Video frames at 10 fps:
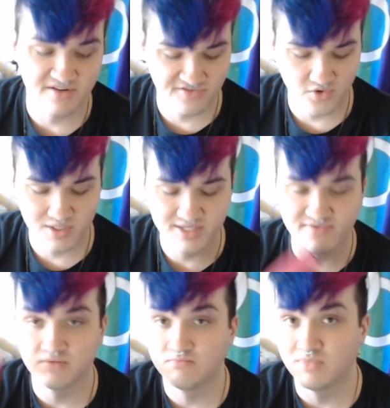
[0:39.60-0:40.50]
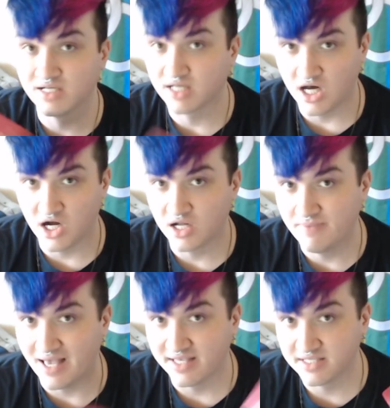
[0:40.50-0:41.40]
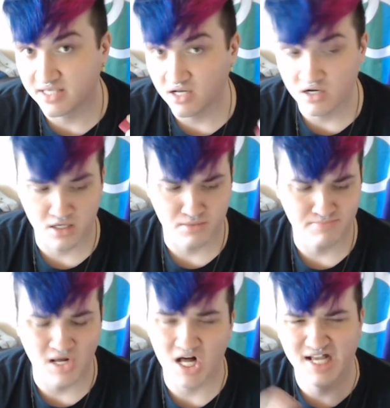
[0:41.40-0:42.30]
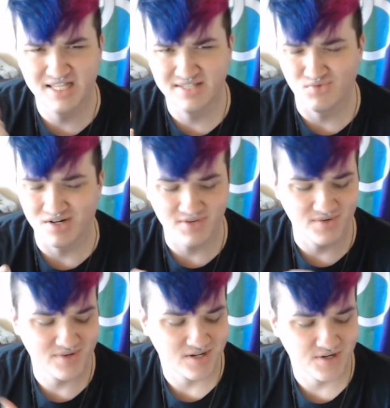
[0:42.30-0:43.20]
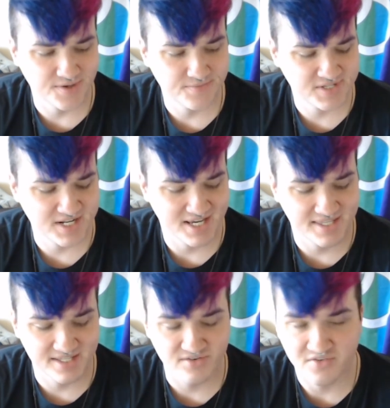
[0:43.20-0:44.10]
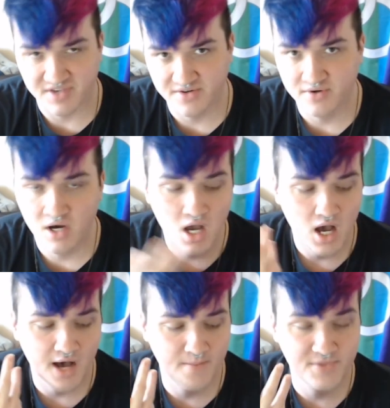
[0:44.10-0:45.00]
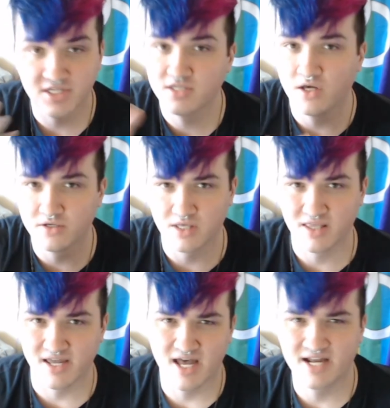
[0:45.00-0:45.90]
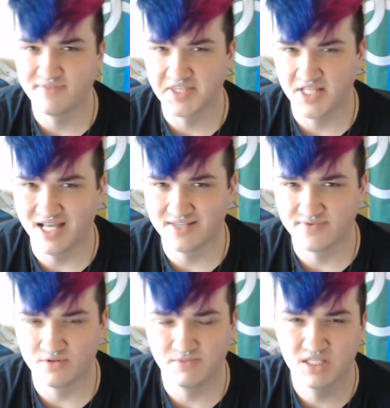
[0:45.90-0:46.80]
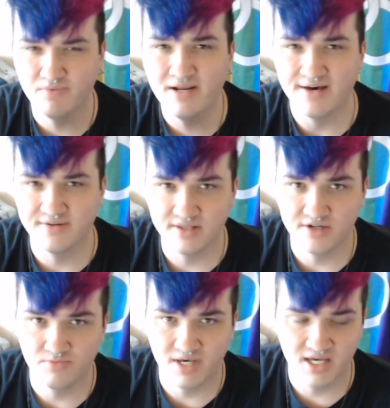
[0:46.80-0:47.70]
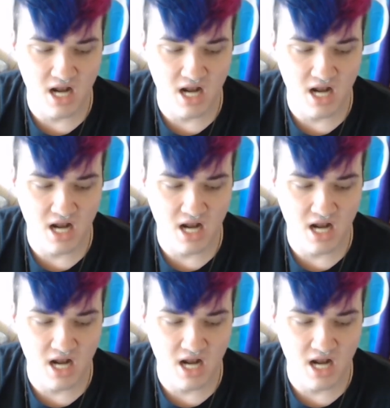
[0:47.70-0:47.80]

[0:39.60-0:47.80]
4 different Monq R pens, or pods, whatever you would call them, today in this review. This is all kind of like the last one. Will be spread out a little bit.